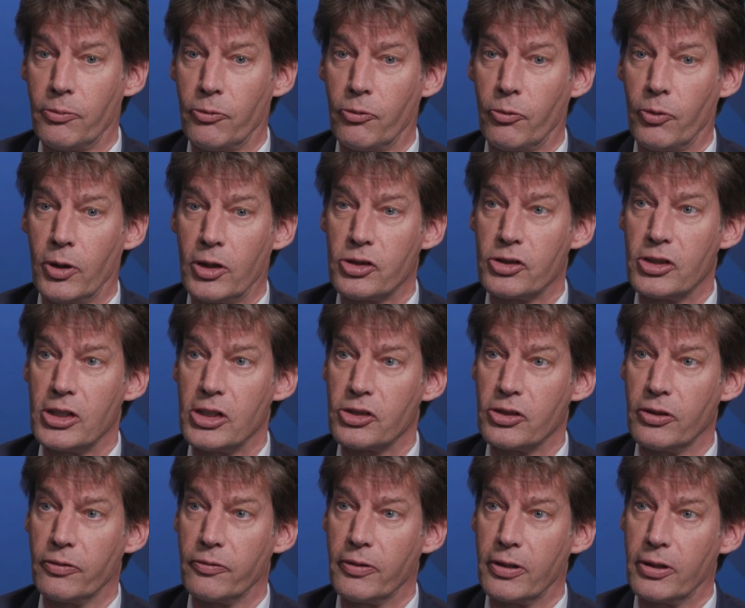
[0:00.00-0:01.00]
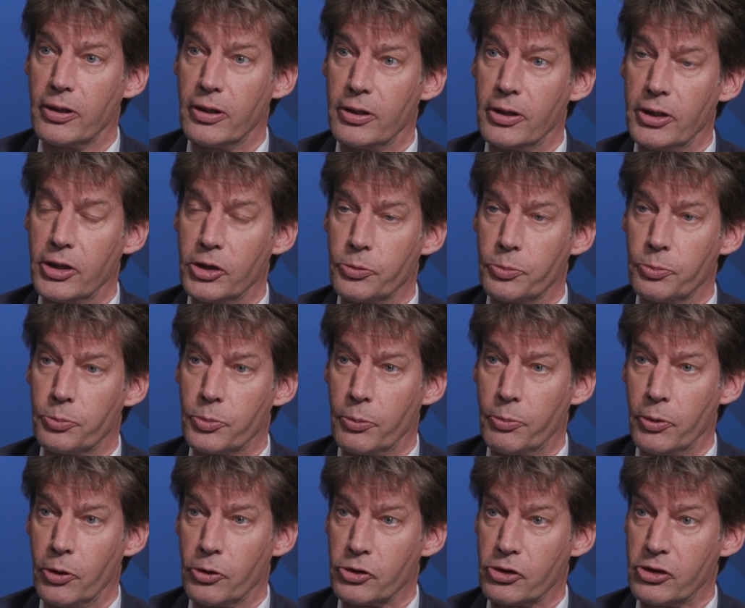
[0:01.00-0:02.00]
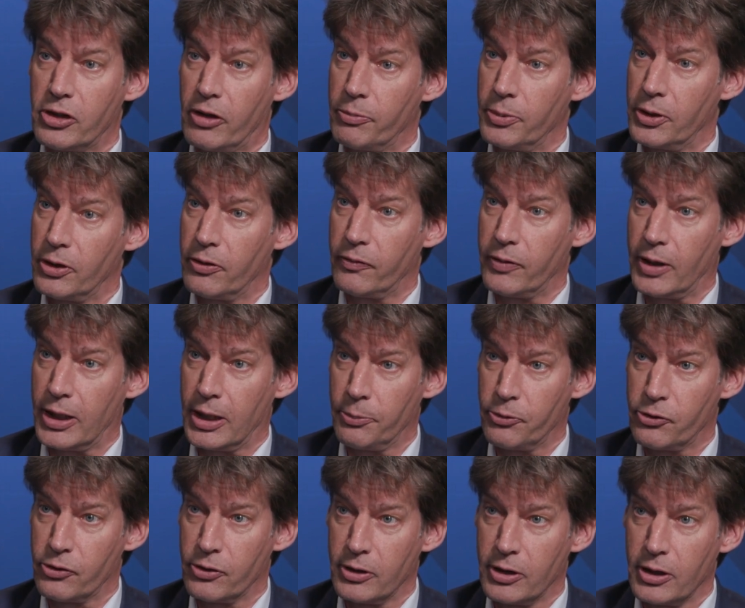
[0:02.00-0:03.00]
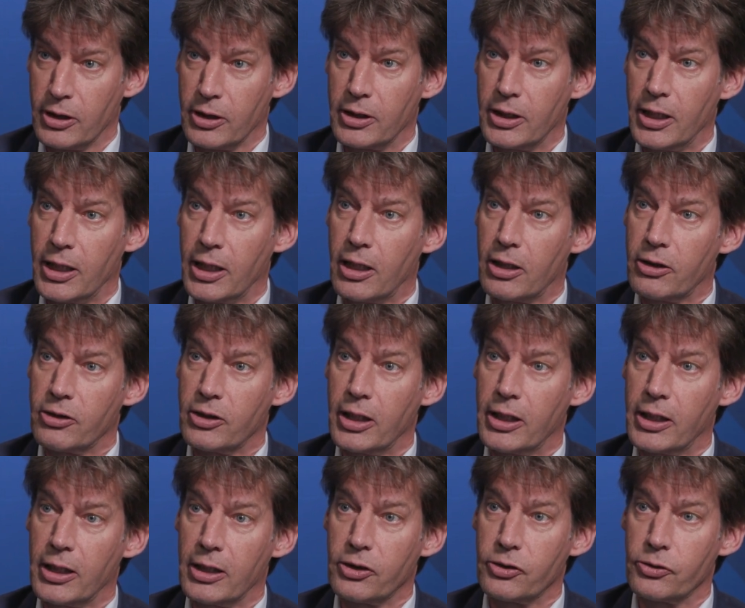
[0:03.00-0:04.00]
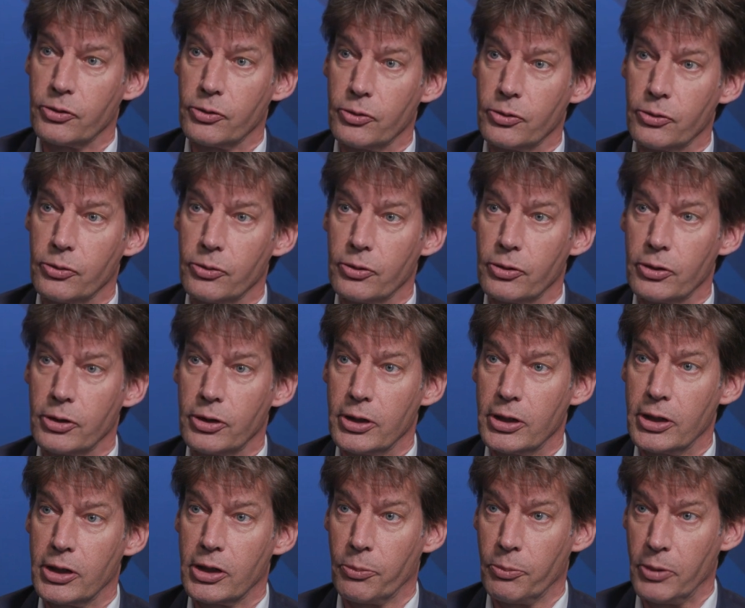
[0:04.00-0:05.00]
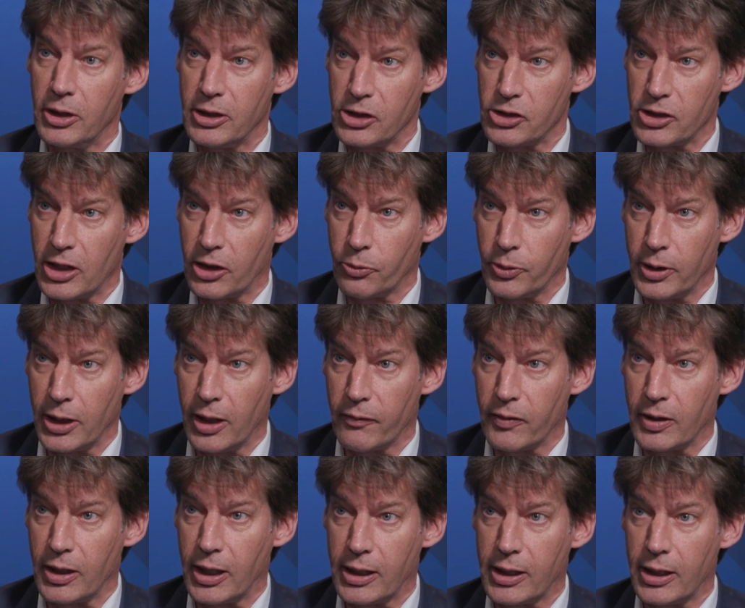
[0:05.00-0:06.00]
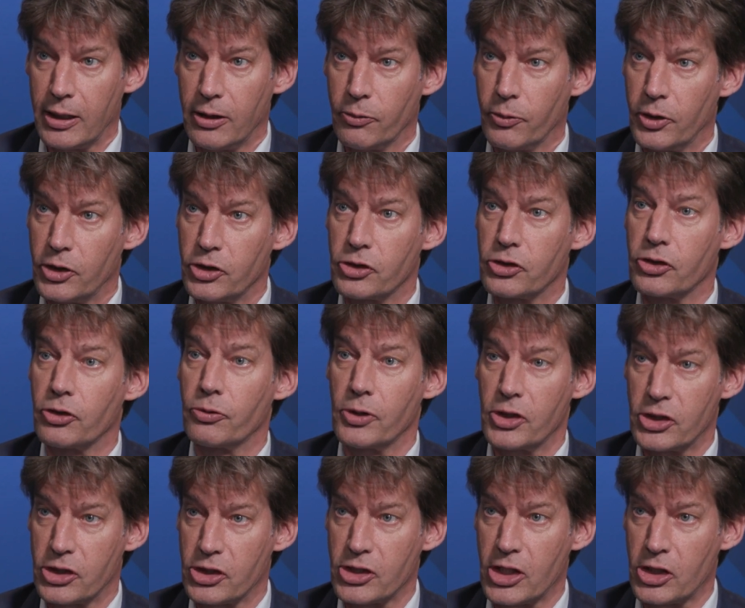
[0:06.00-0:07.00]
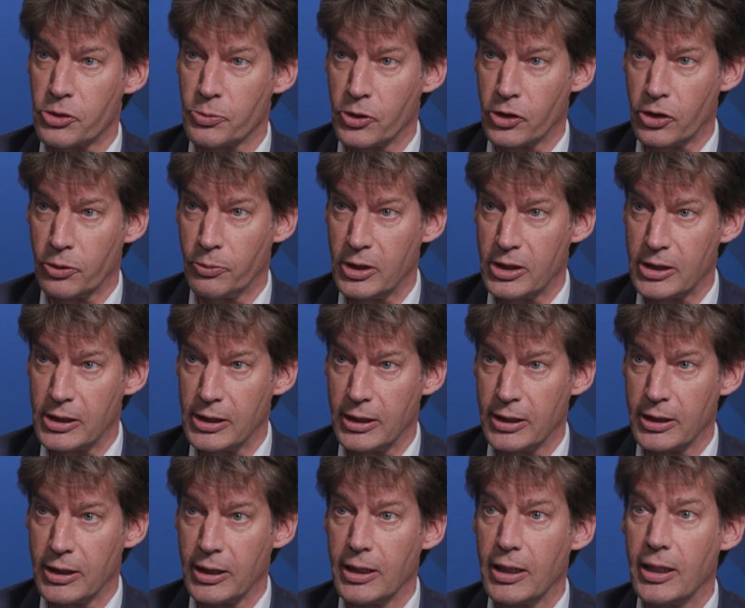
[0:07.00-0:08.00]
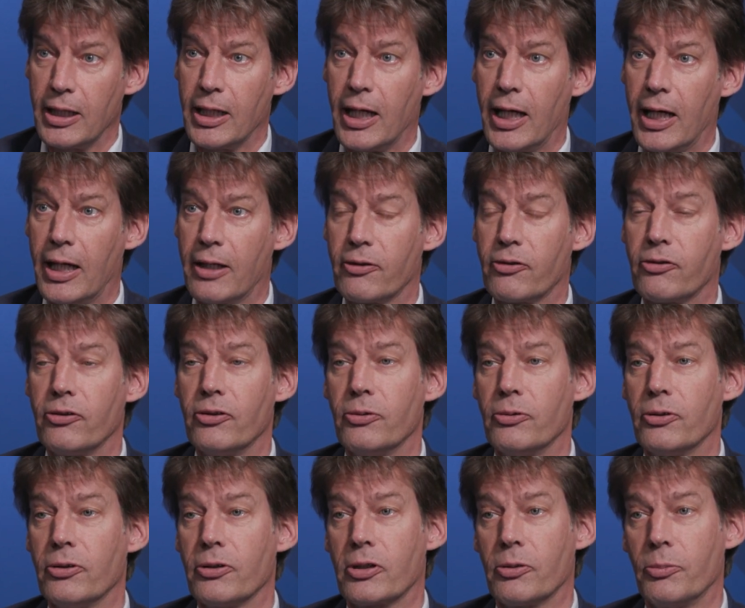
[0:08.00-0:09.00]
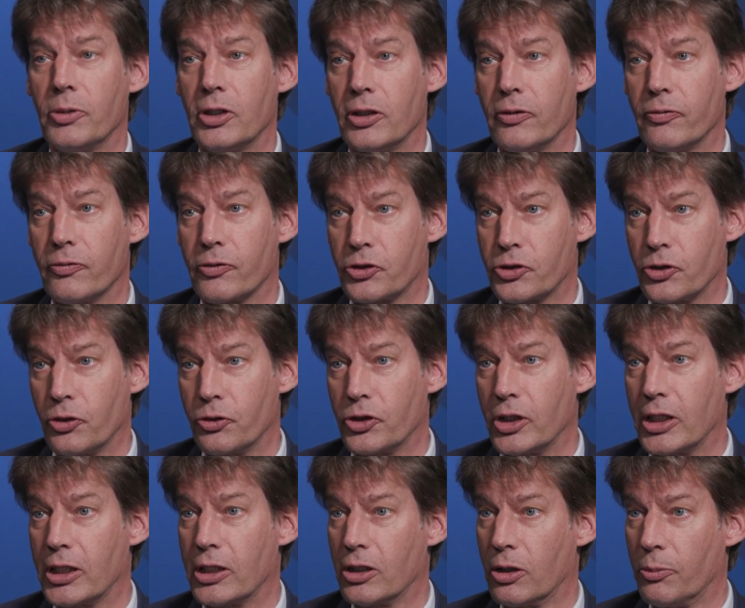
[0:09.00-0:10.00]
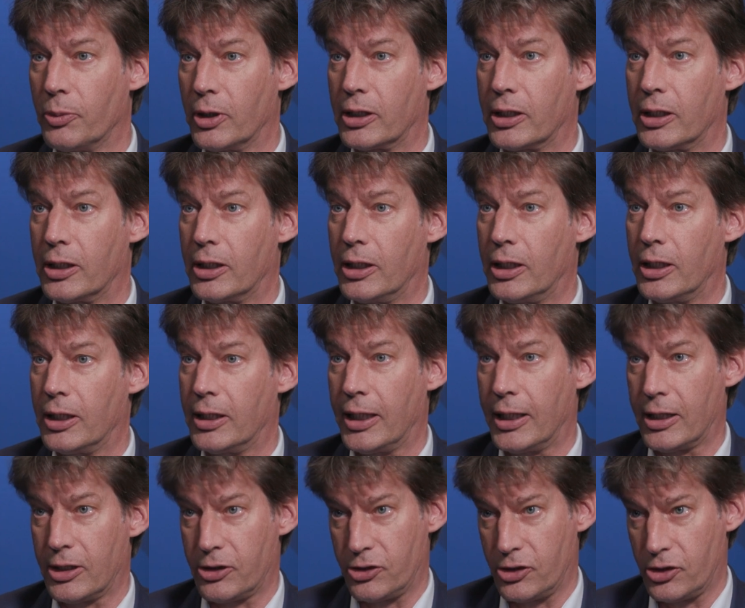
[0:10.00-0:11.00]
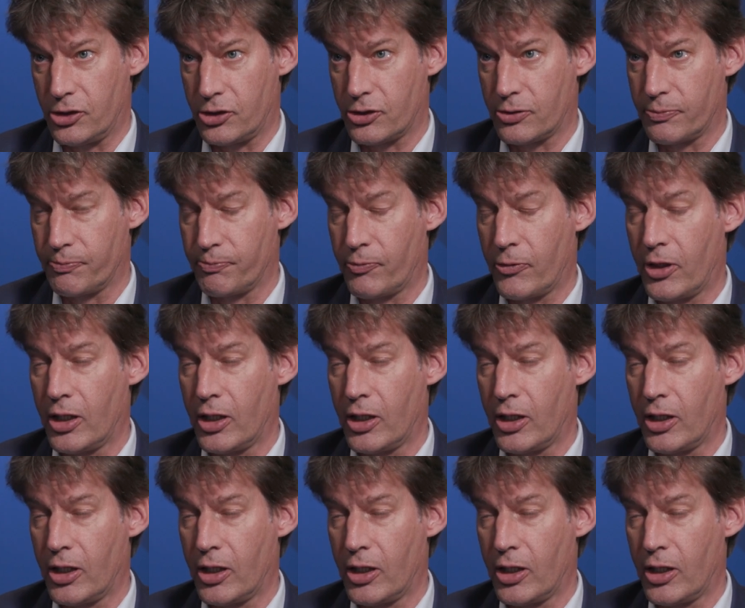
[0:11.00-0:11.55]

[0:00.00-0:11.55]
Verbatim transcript: Once these proposals have been developed, they are taken to the committees that we have in ECHA, which is the Risk Assessment Committee and the Committee for Socio-Economic Analysis.